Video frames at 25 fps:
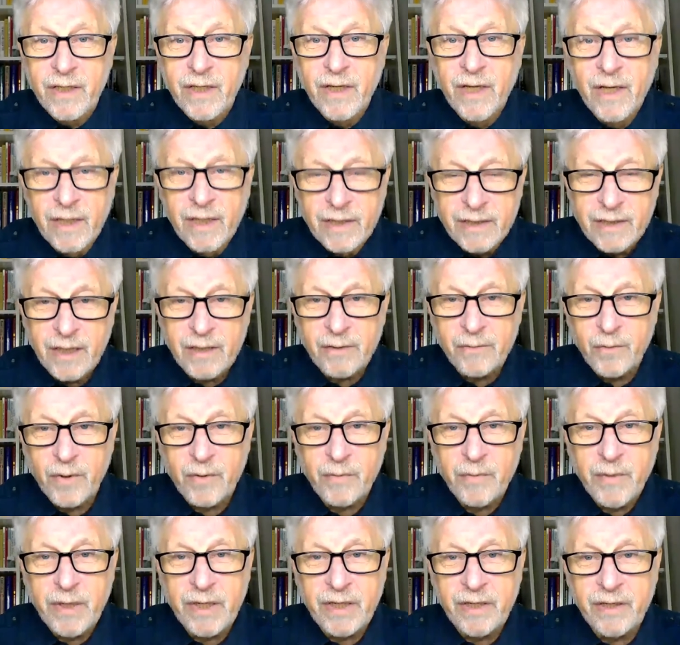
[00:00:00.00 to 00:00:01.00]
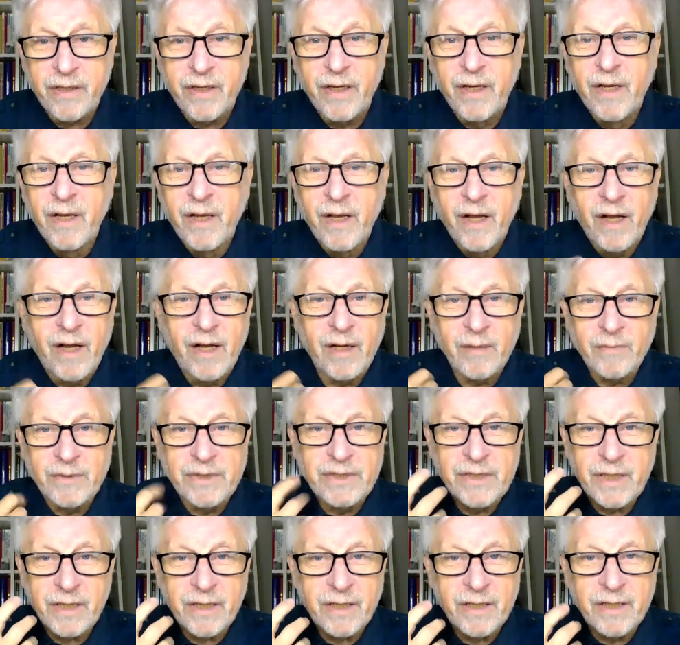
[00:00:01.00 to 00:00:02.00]
that would mean I'm
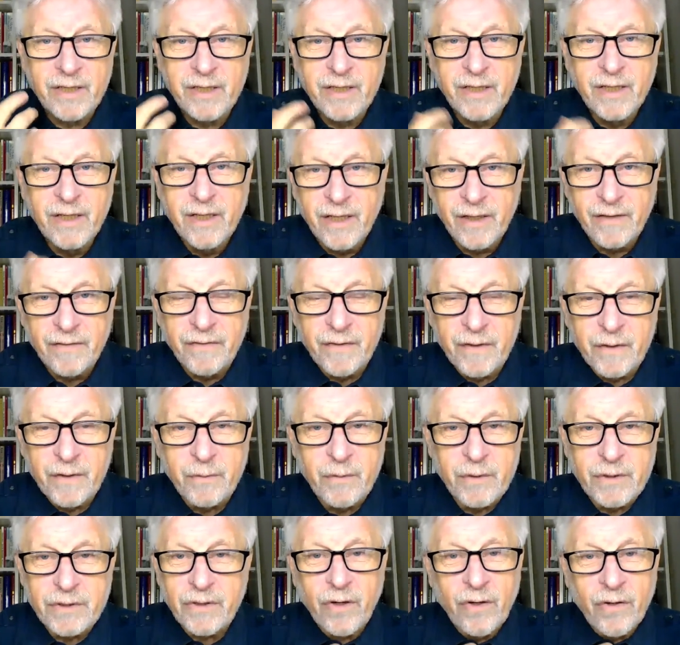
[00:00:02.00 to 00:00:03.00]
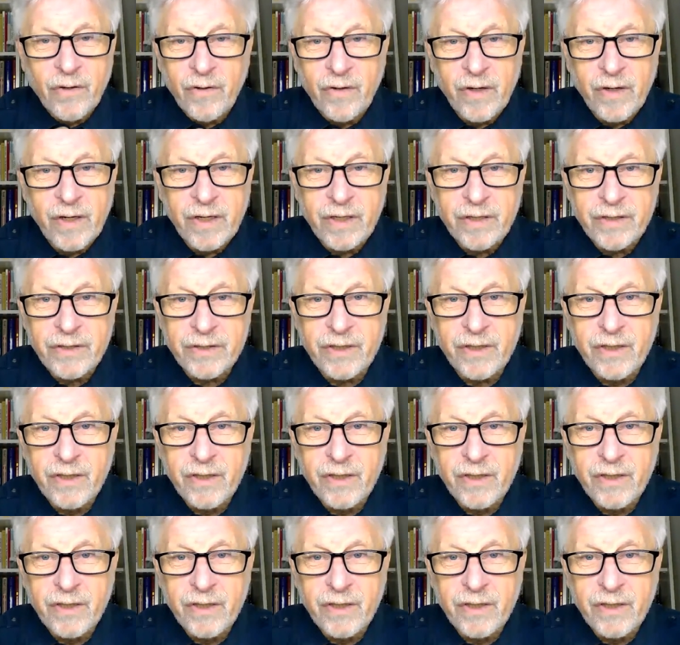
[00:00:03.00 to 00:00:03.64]
sick. If it was orange,